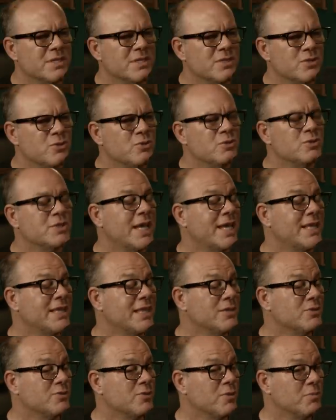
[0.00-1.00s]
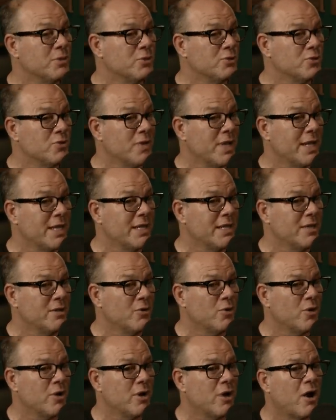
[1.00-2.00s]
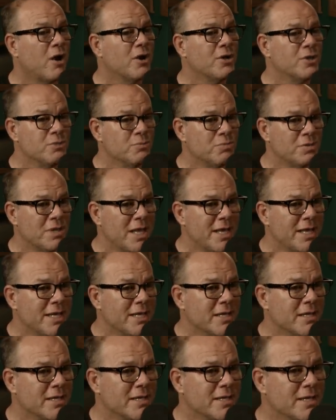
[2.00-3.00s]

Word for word: Do you take things from your training, or are you playing?